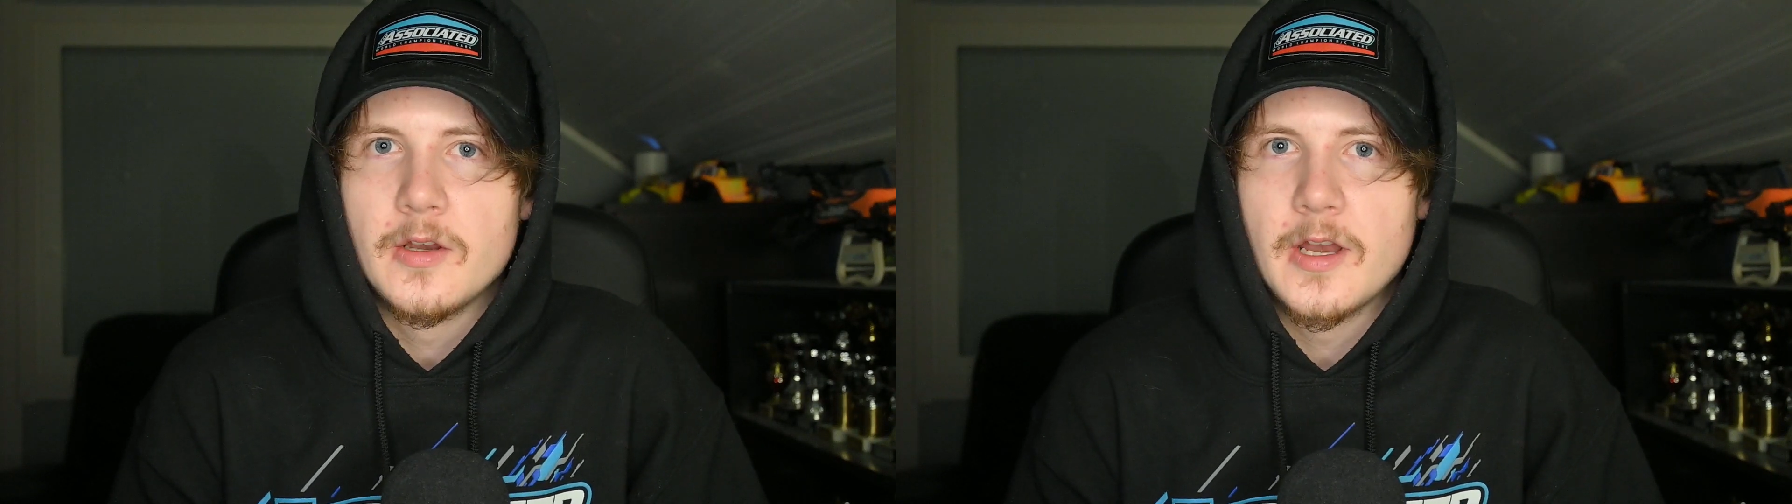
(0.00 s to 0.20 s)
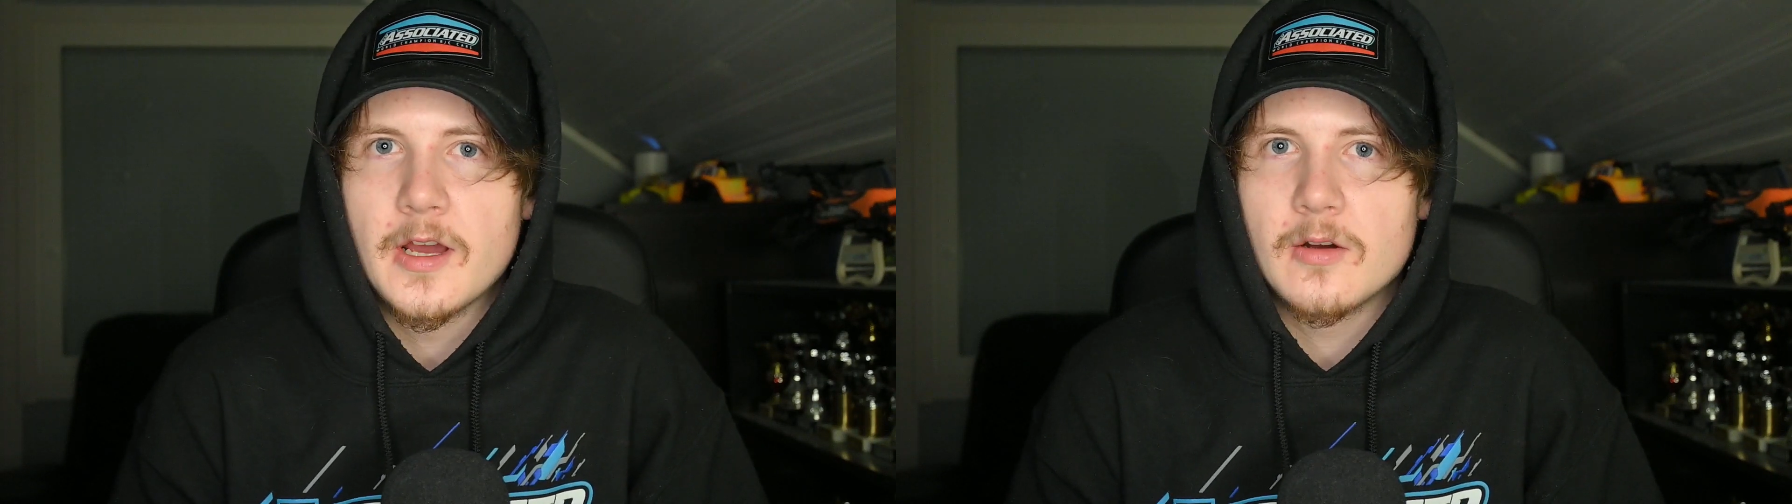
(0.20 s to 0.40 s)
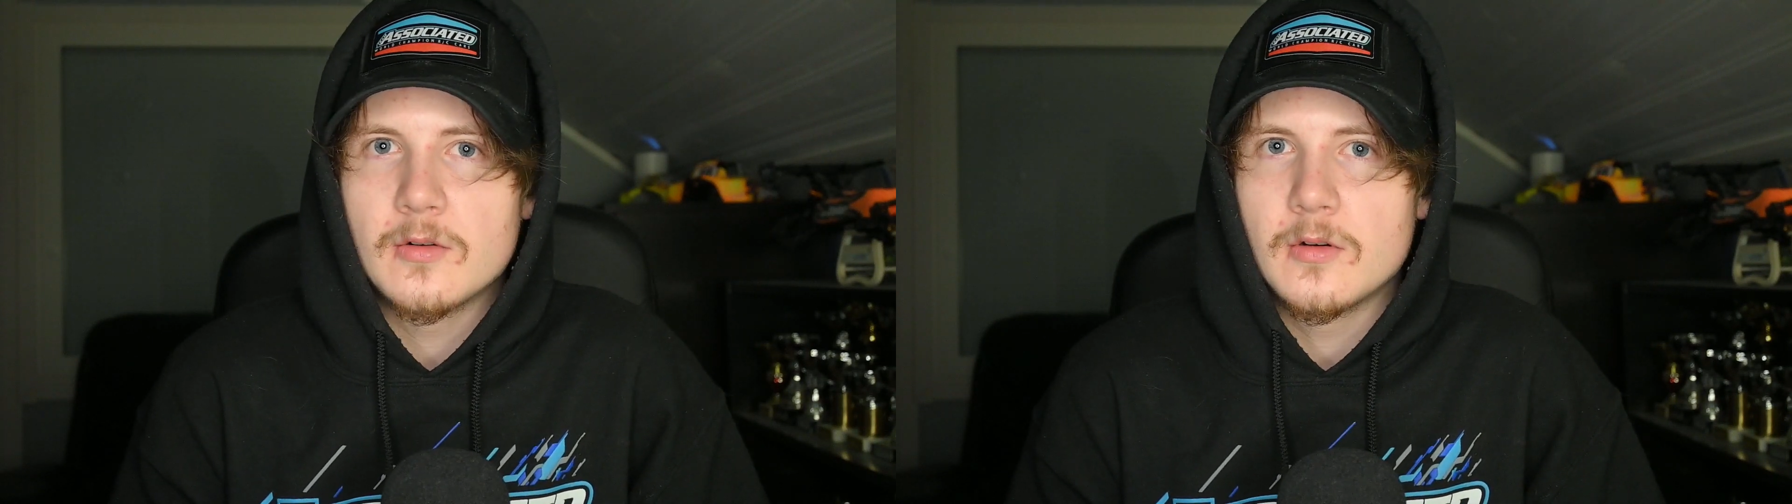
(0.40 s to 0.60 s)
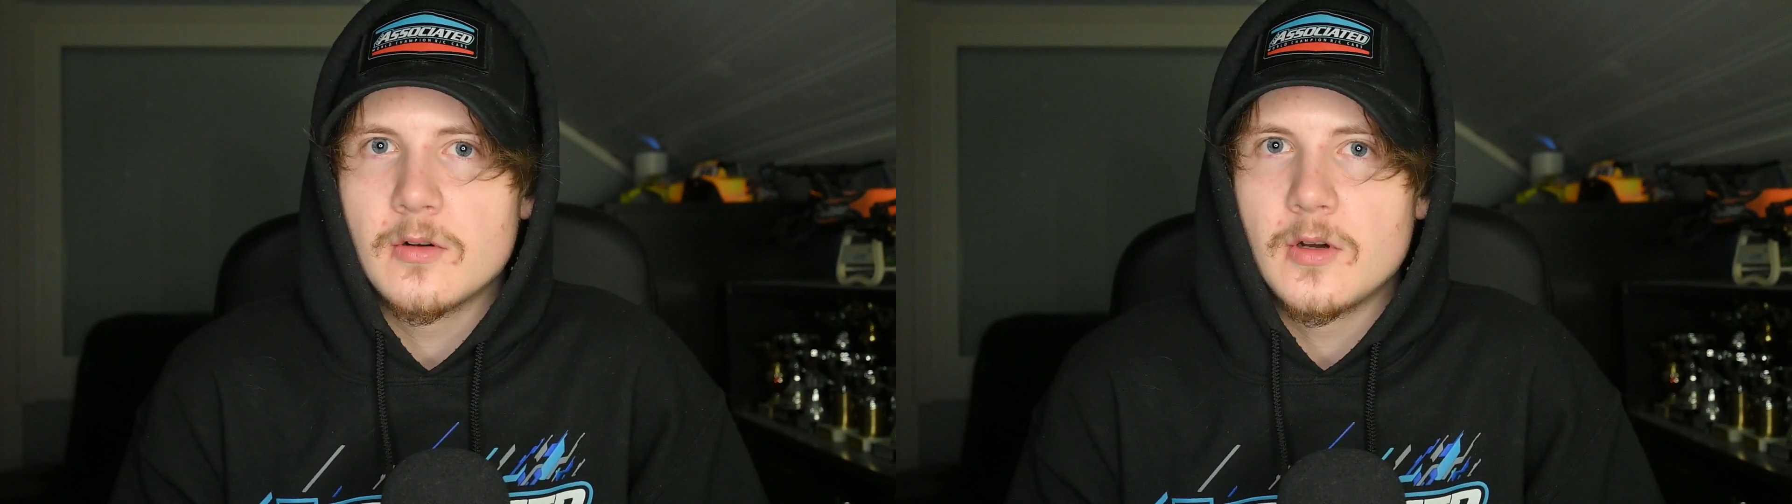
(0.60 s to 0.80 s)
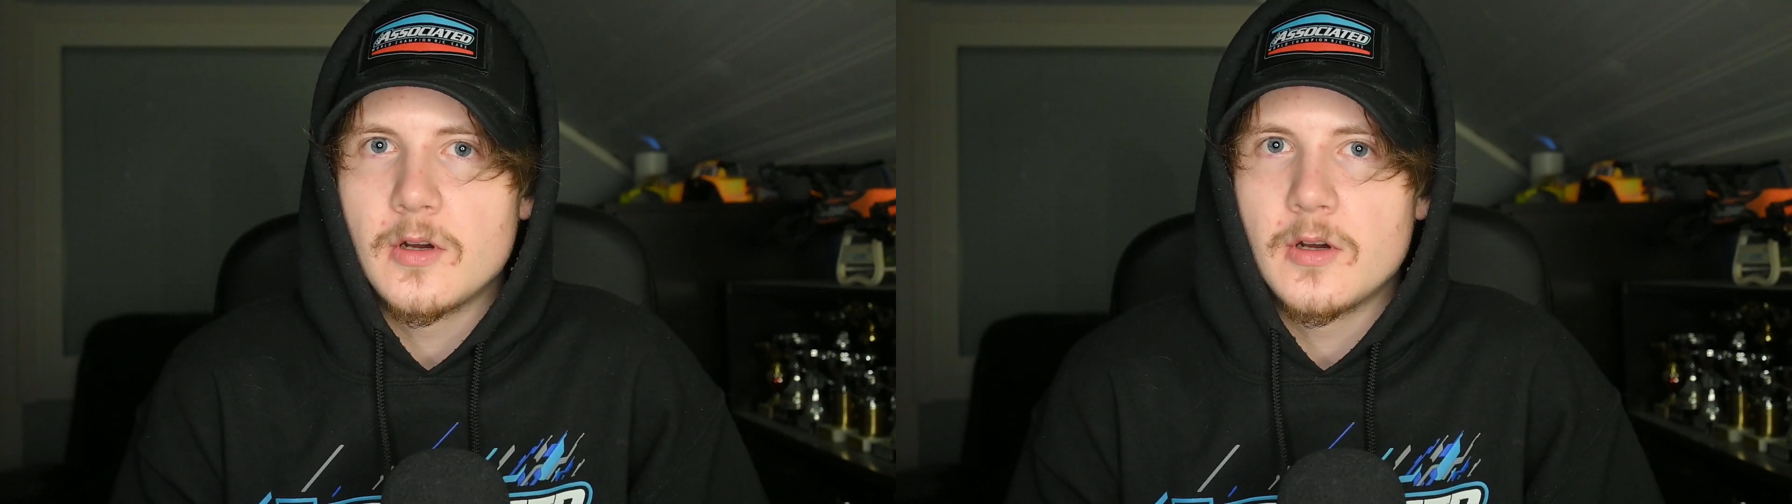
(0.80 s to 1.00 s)
Now,
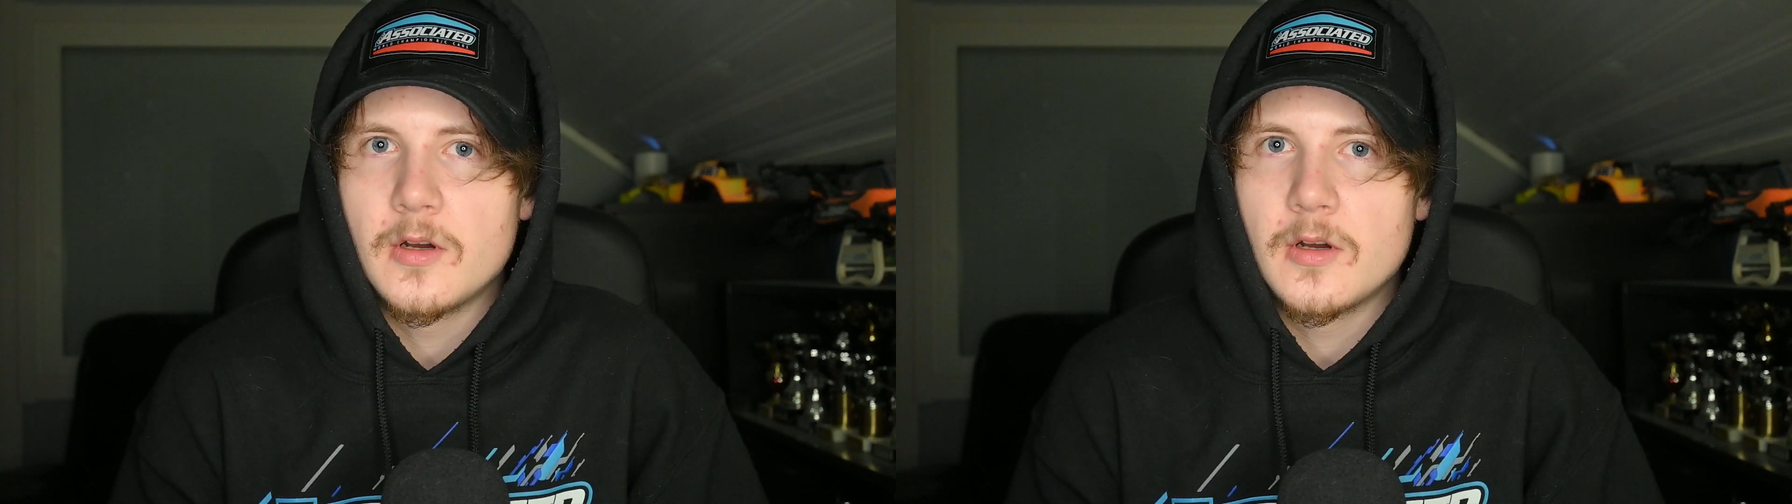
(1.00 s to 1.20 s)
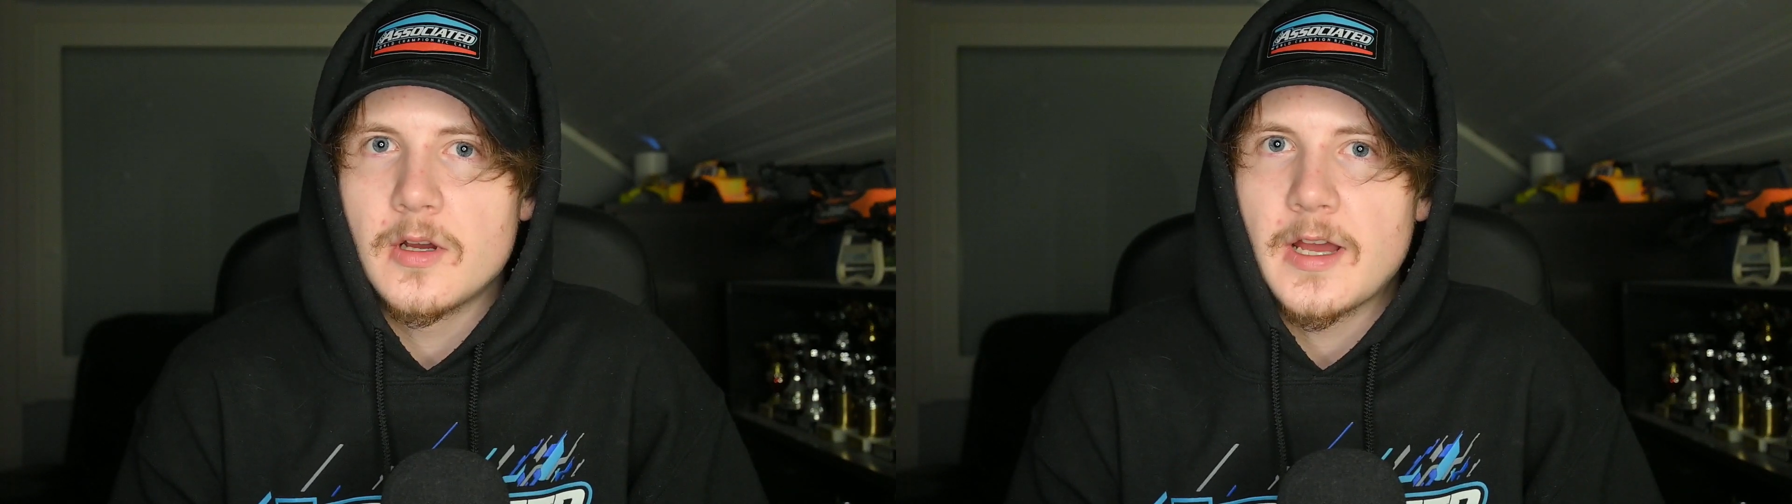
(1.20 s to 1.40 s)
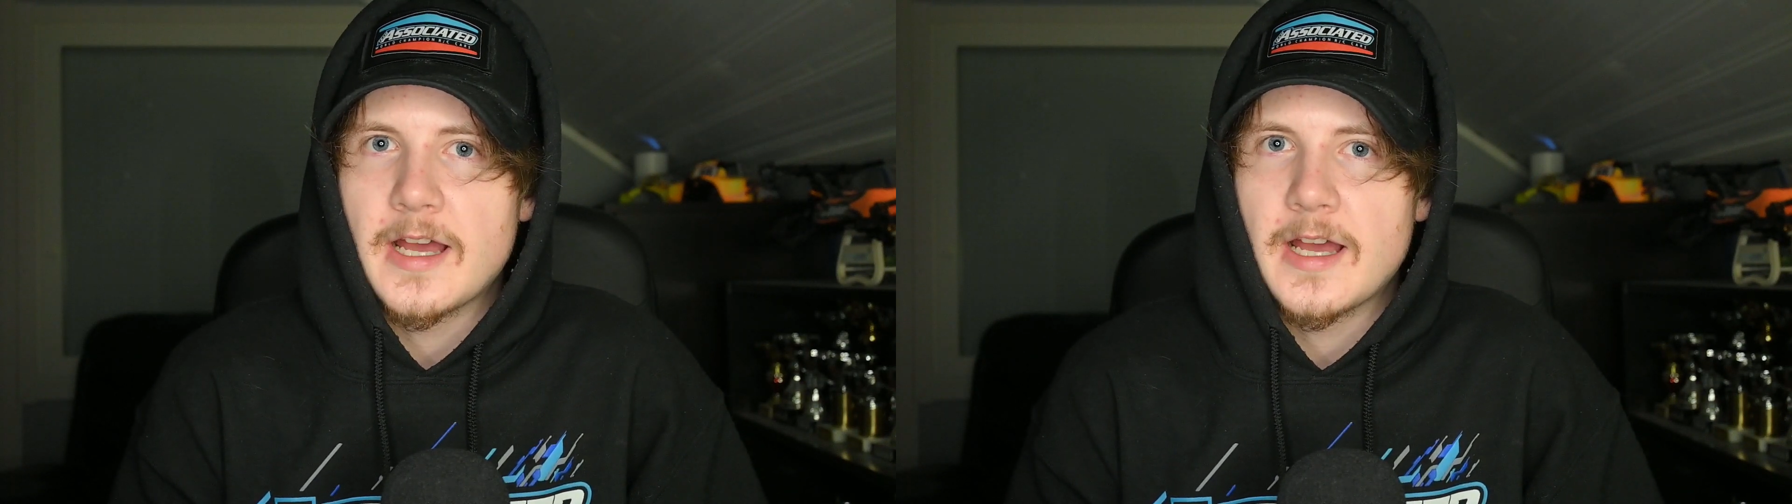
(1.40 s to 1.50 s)
uh,